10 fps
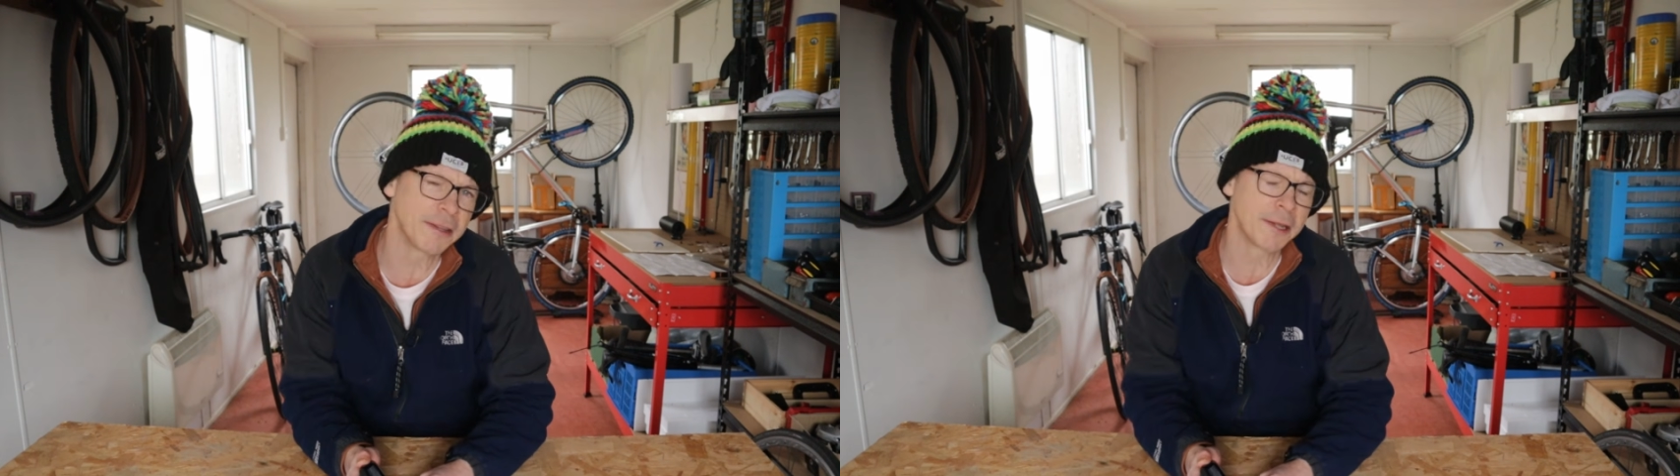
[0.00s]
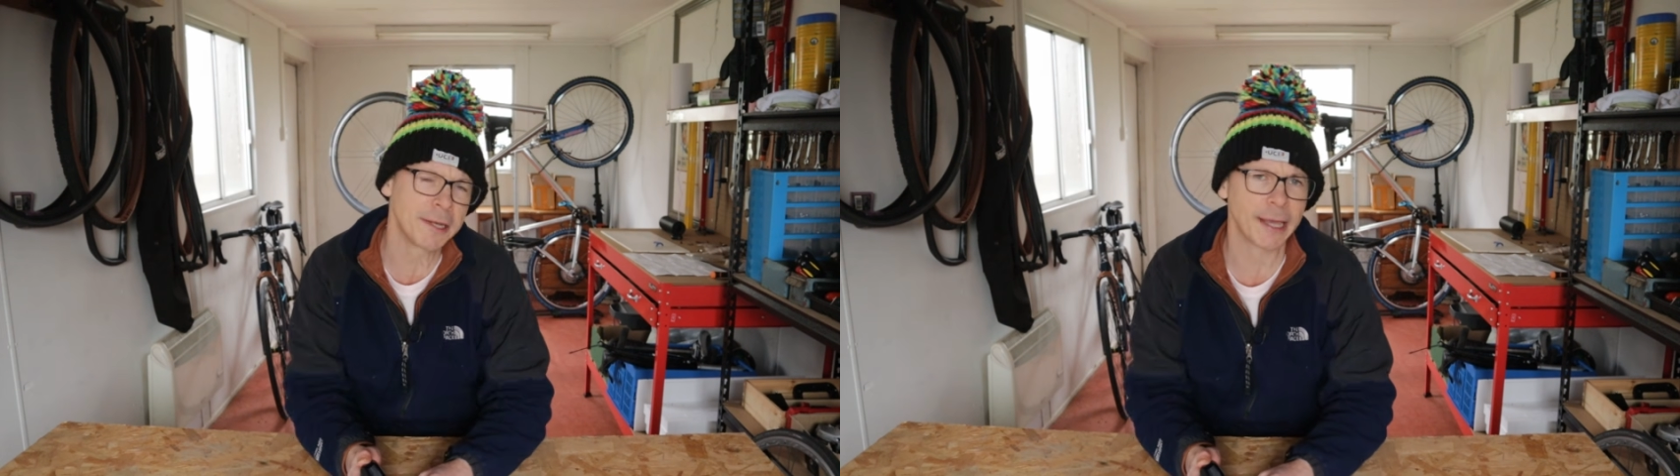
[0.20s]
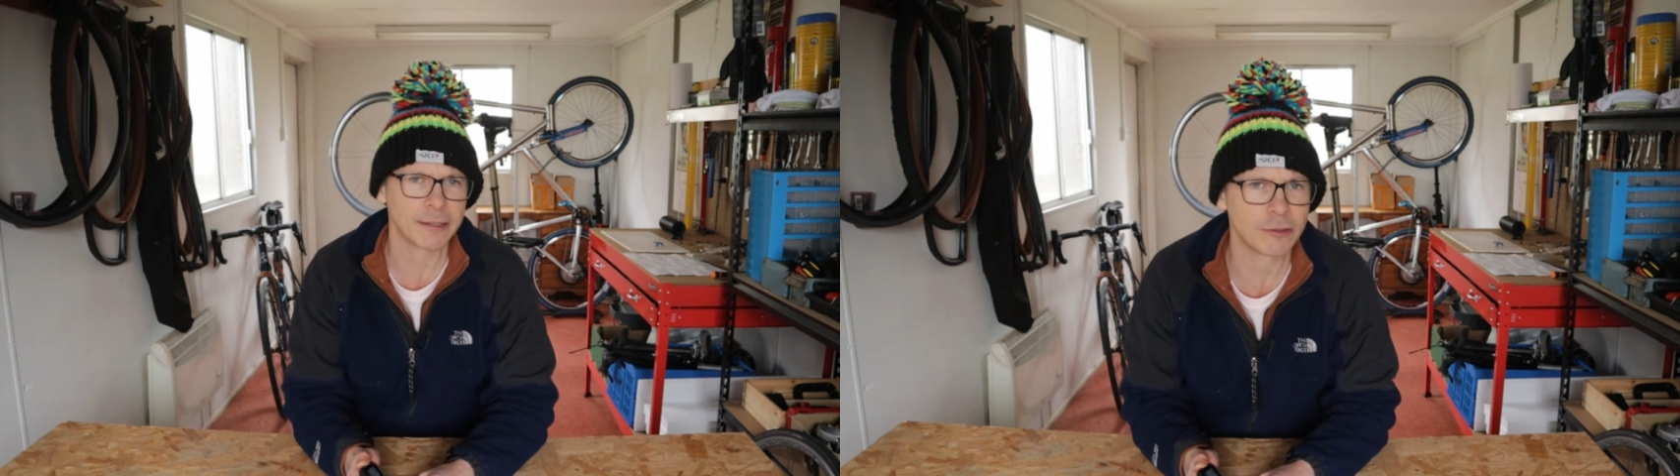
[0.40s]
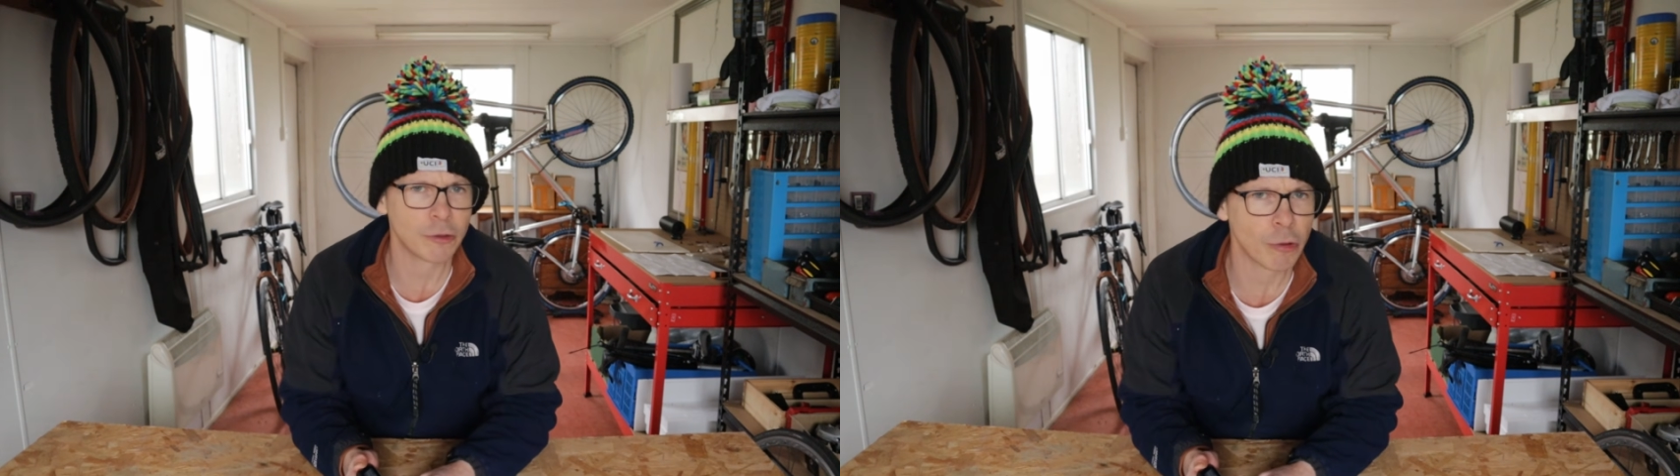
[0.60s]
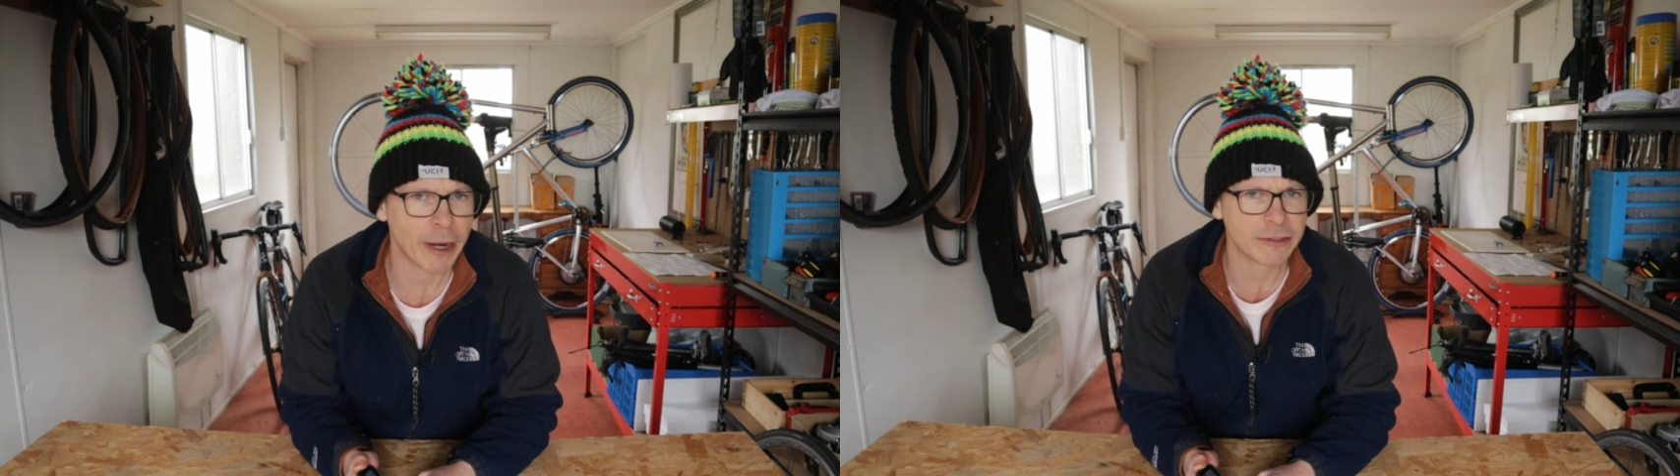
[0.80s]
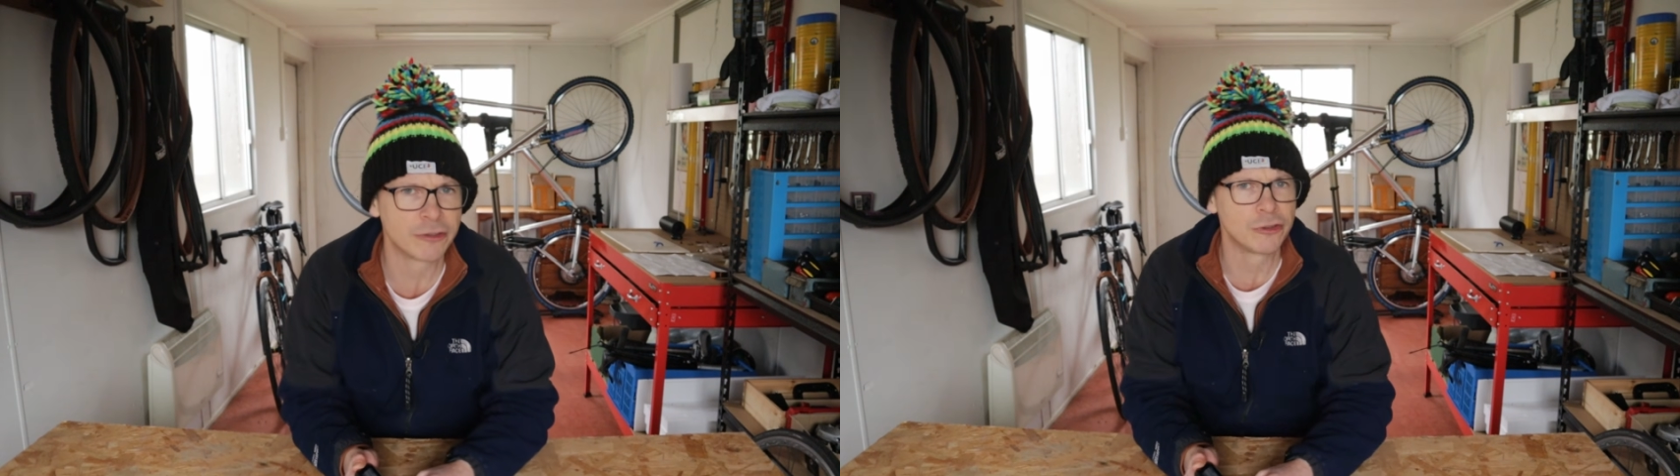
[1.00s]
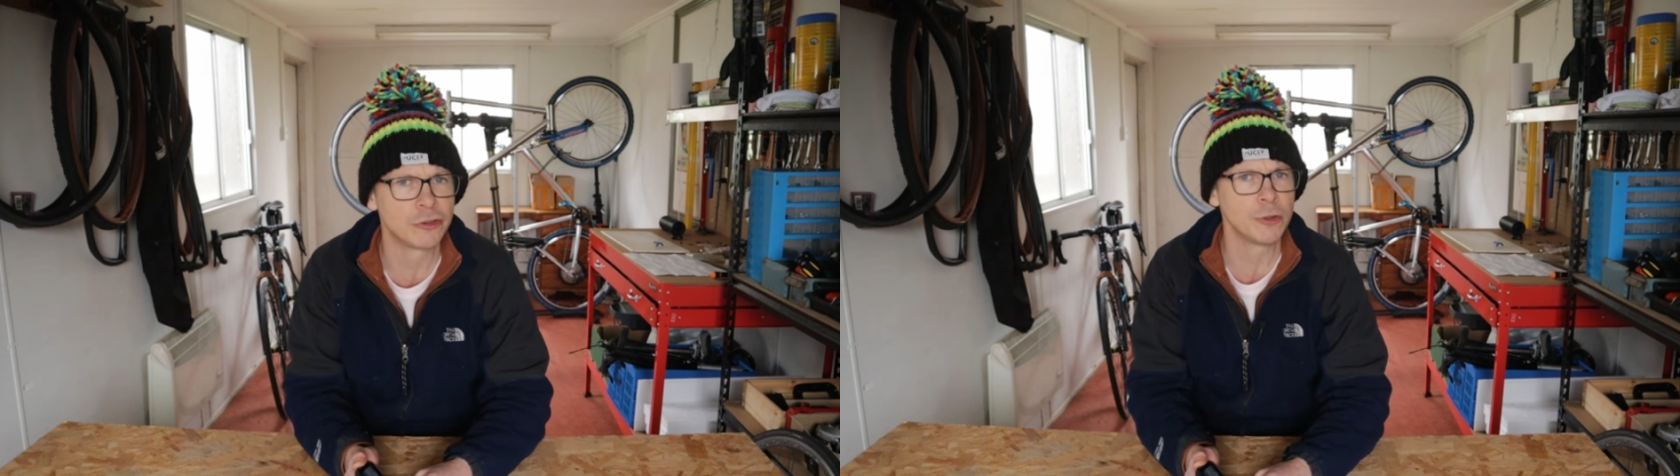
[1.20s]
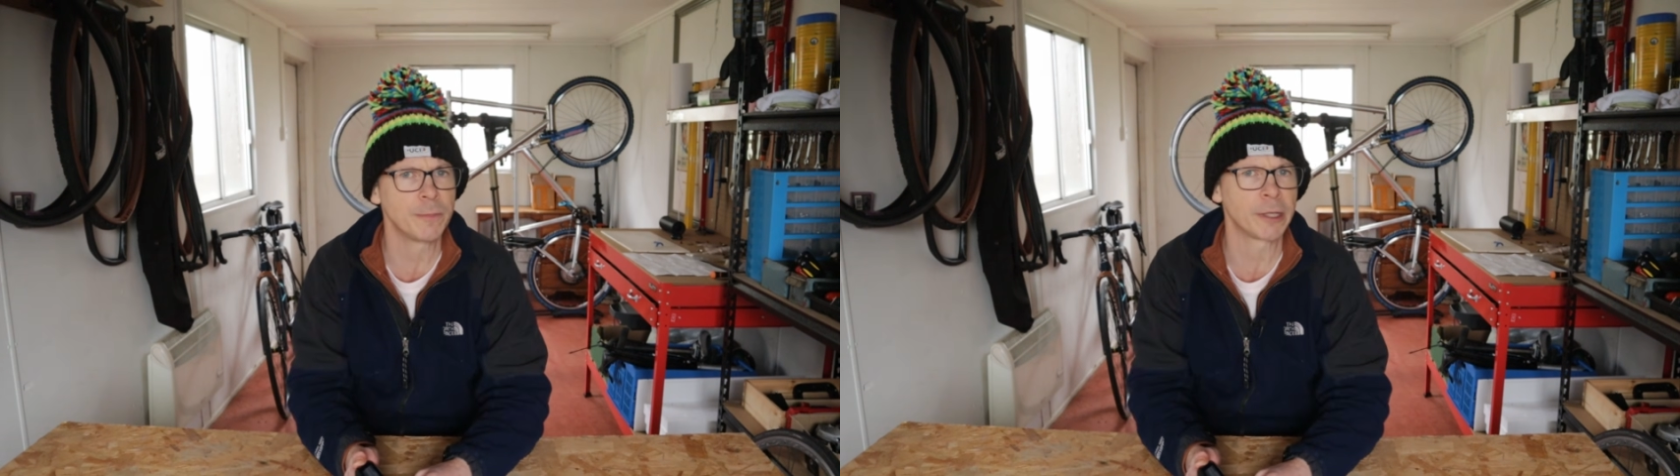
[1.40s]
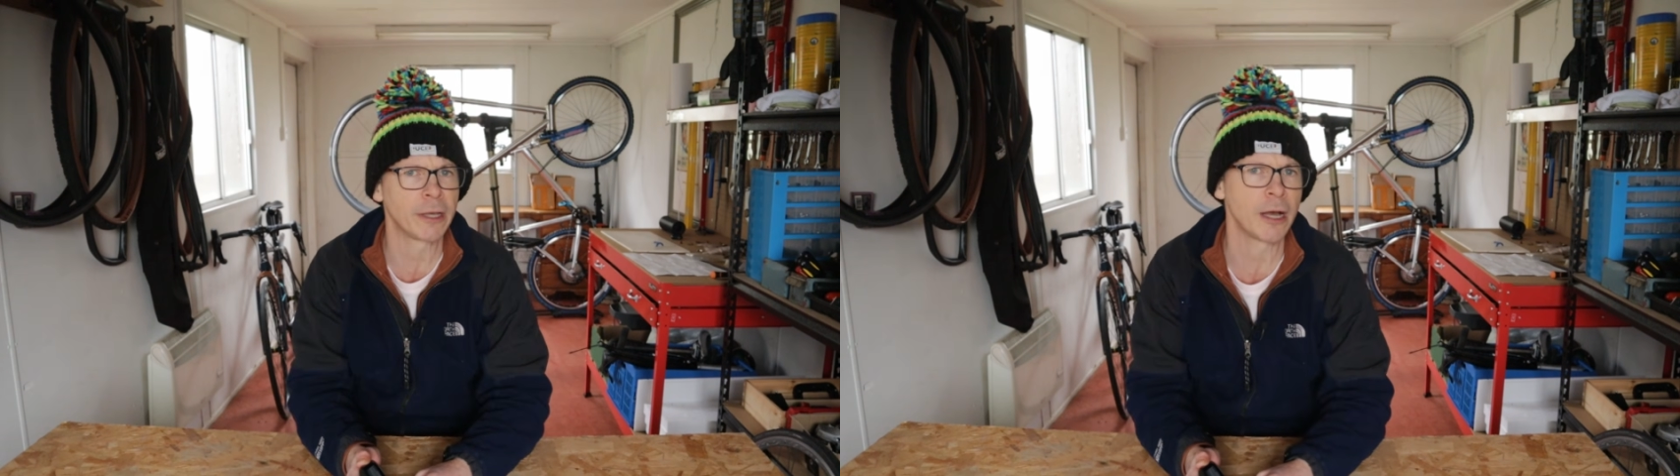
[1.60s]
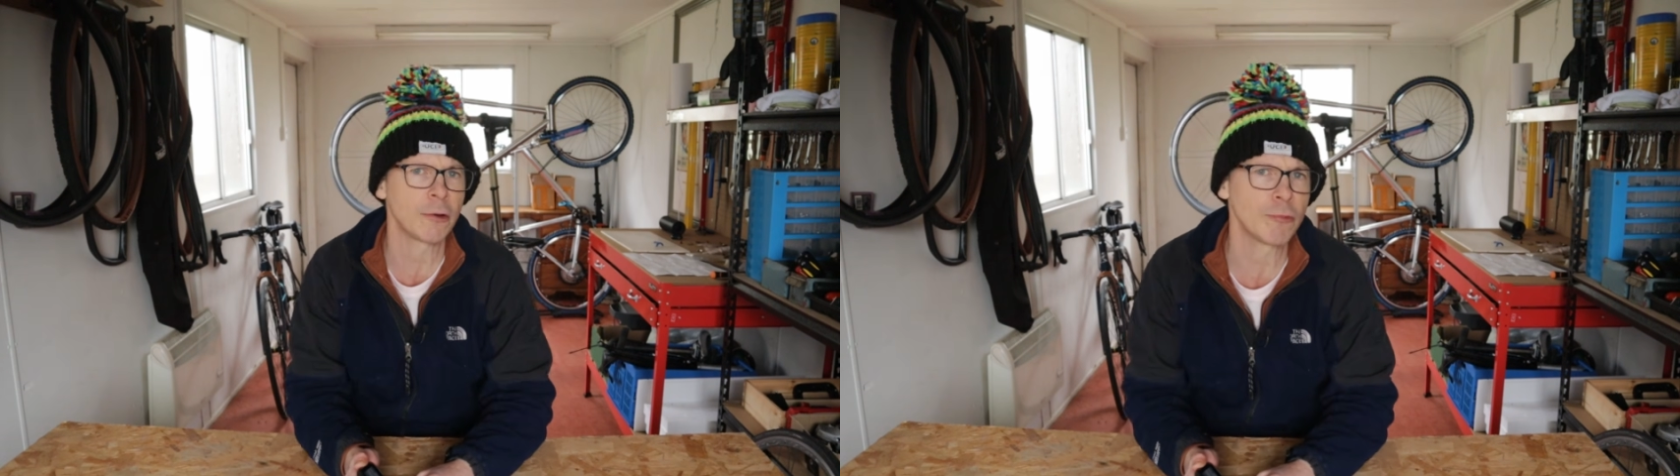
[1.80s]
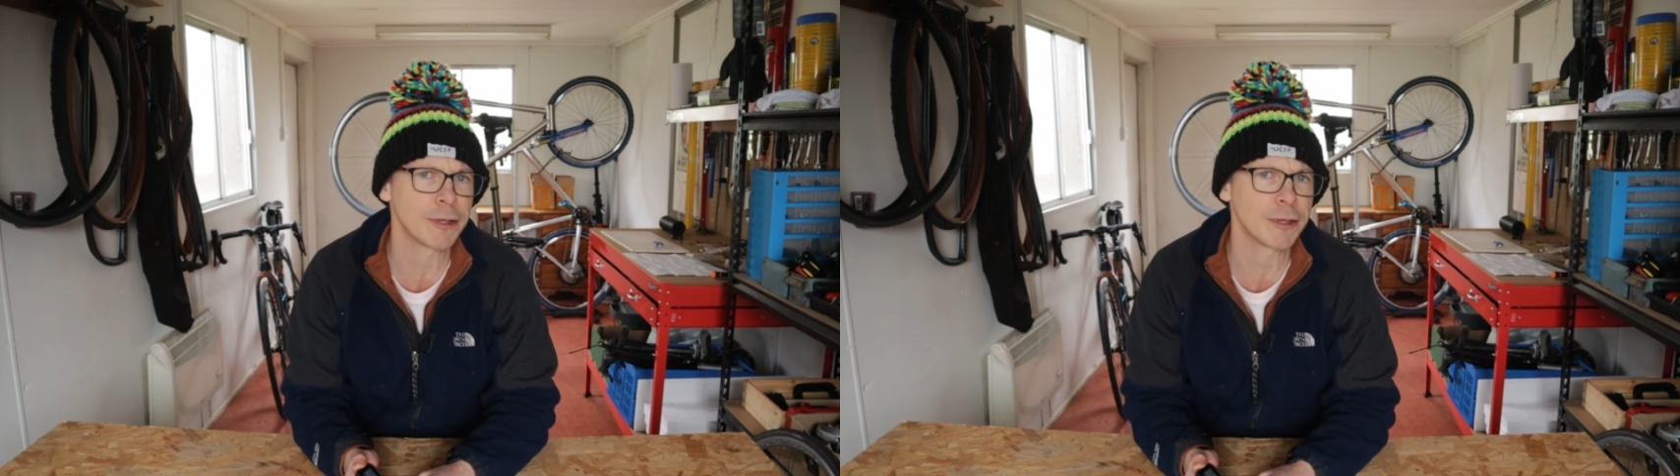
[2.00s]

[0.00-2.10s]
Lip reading: to the next crashed supercar